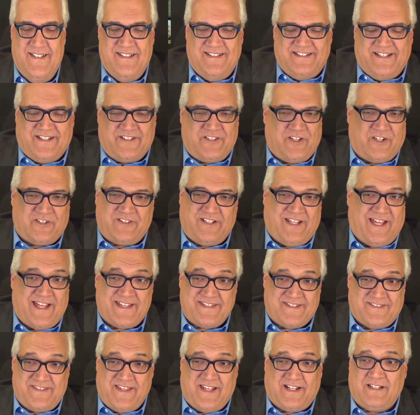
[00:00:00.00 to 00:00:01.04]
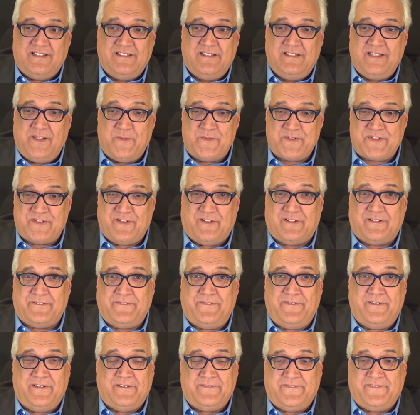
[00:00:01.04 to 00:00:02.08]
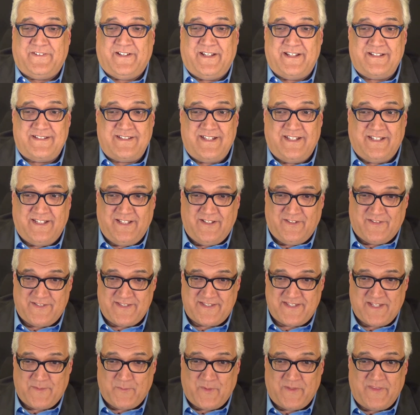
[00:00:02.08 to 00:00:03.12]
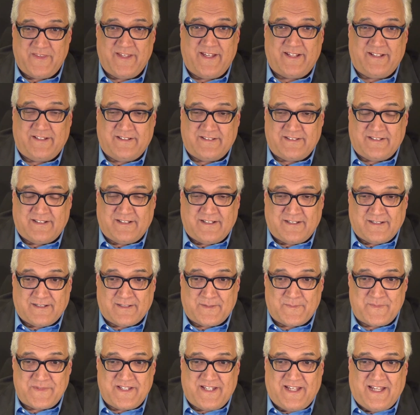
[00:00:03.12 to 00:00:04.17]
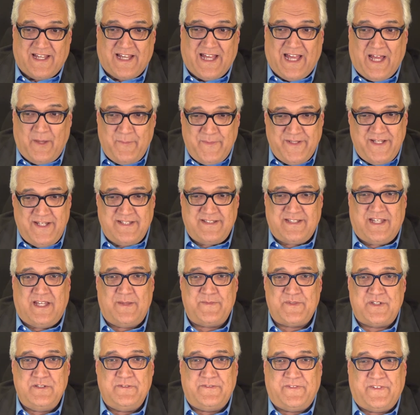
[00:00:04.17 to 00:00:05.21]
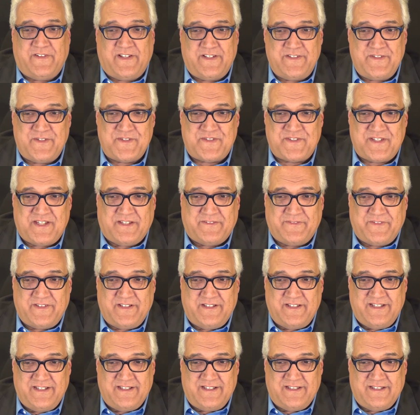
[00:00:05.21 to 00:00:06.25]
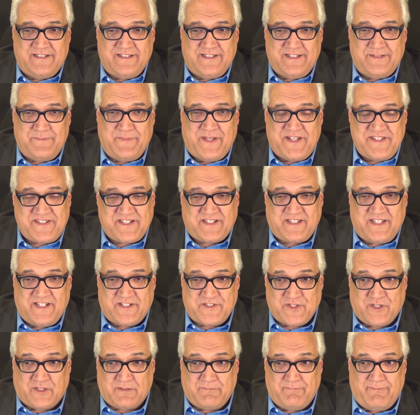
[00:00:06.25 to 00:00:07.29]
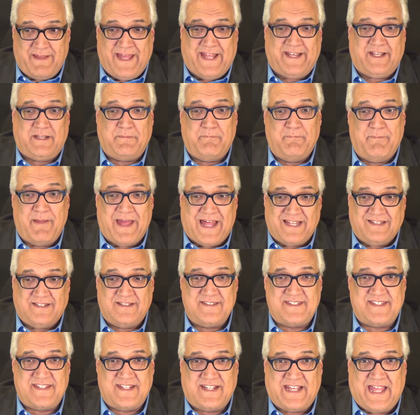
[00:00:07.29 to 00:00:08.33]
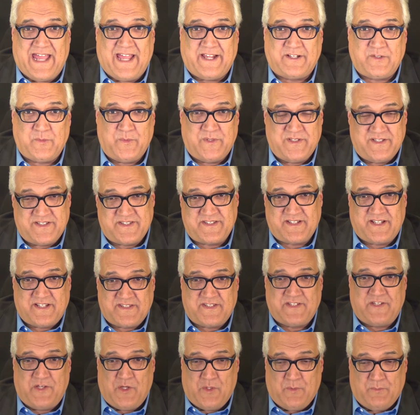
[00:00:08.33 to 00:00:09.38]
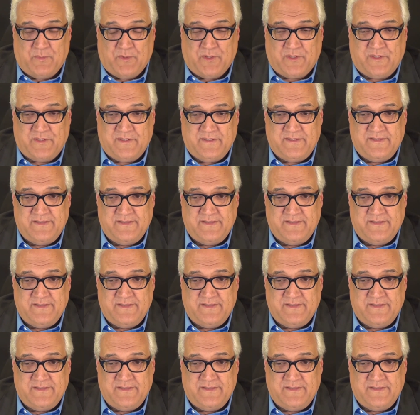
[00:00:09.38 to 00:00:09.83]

Now, Dr. Aslan, that clearly was not a fair fight, taking on someone that unarmed. How many times do you find yourself in basically a dogmatic balancing act when discussing your book?